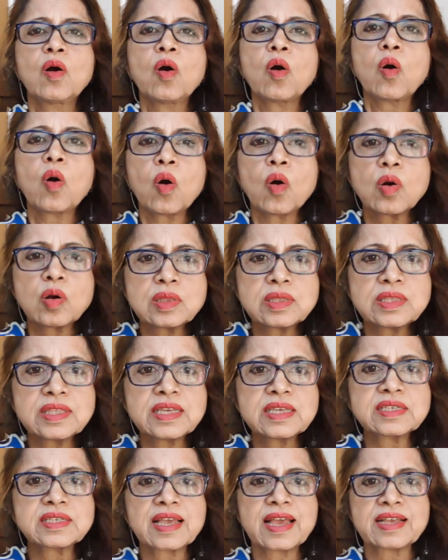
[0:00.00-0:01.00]
all
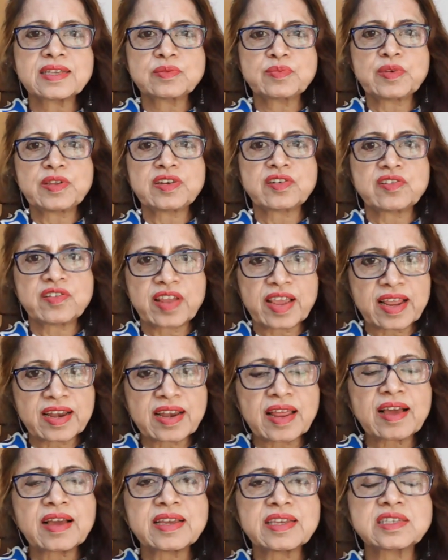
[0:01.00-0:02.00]
this has been
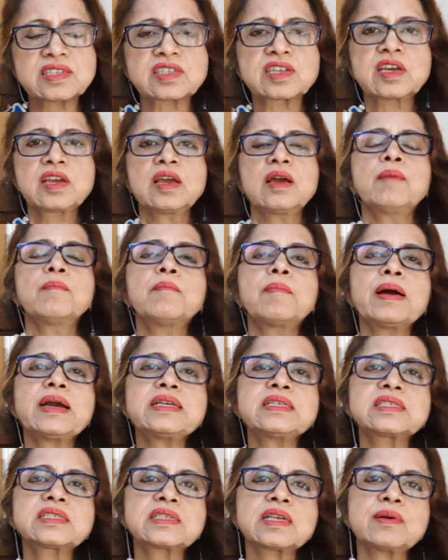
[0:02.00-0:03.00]
realized by
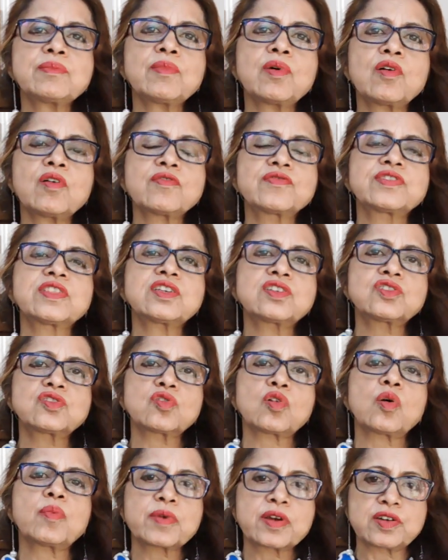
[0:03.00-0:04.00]
some of the
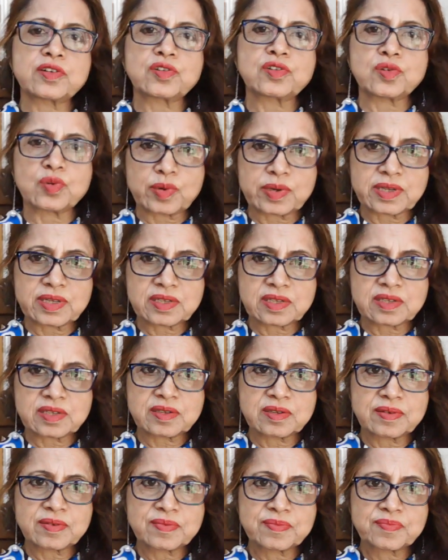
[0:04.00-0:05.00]
top controllers,
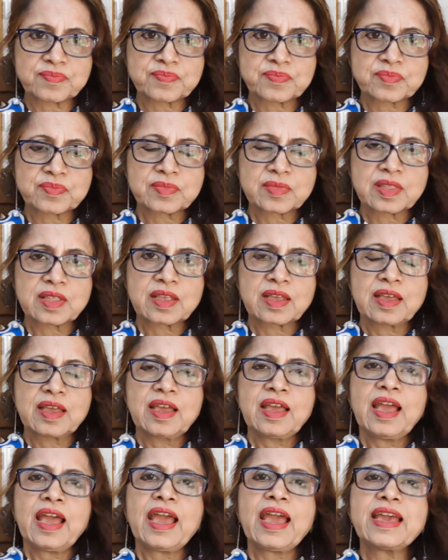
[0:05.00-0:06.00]

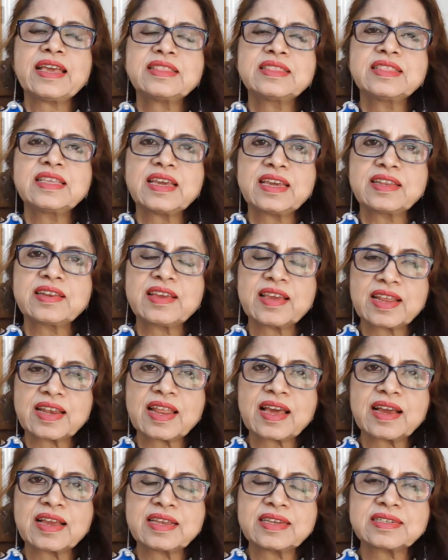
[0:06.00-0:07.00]
and they
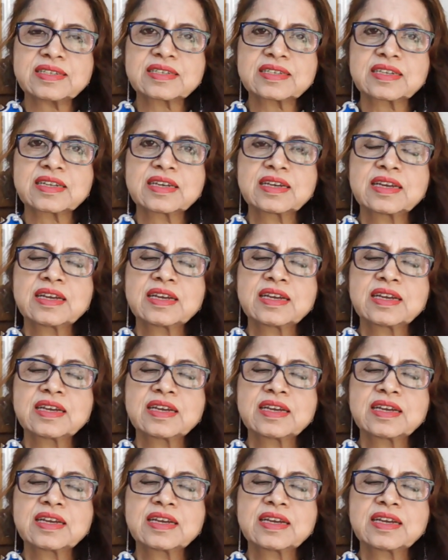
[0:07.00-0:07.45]
realized